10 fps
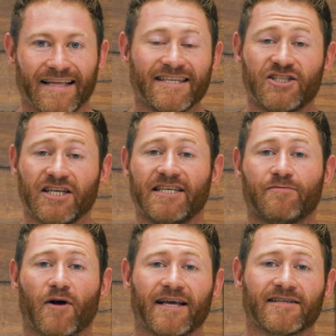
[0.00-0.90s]
In this GT
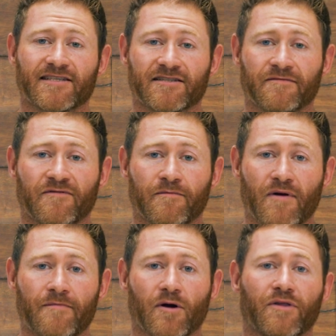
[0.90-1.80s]
braking system from
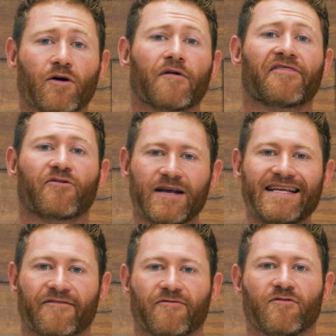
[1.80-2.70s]
Brembo, there are 3
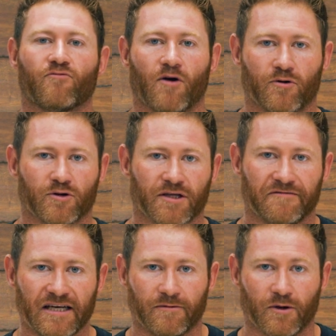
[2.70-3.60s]
different rotors
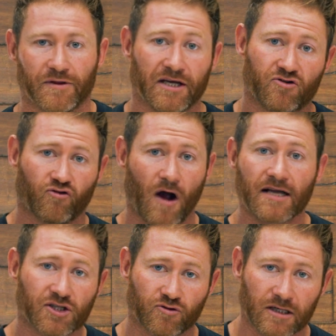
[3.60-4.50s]
available: the
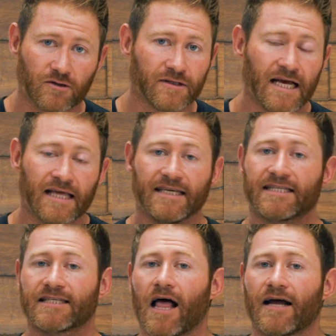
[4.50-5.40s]
cross-drilled, the
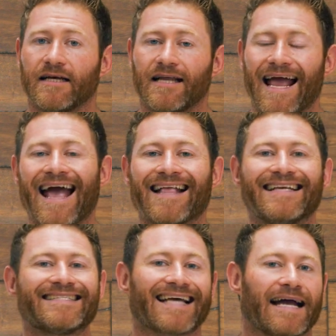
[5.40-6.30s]
slotted, and
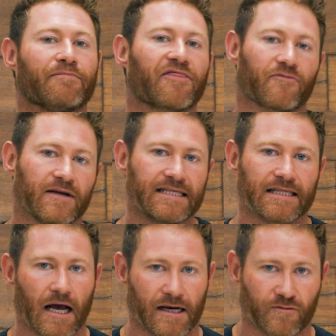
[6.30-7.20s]
the Type 3
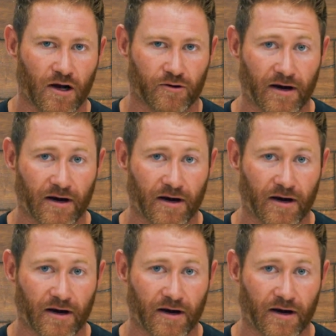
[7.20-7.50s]
slotted rotor.